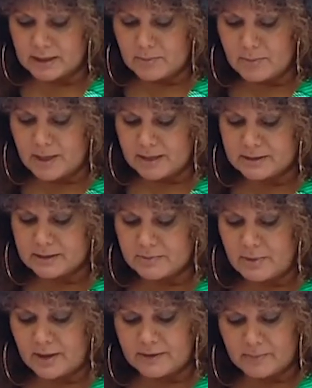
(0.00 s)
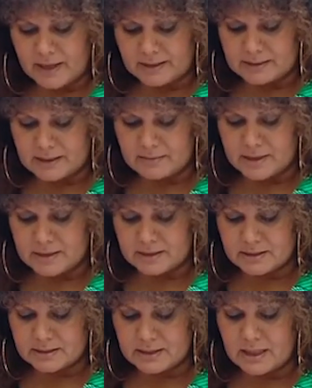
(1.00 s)
impacted by the
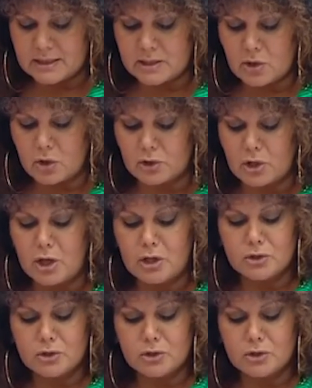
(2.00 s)
pandemic, taking on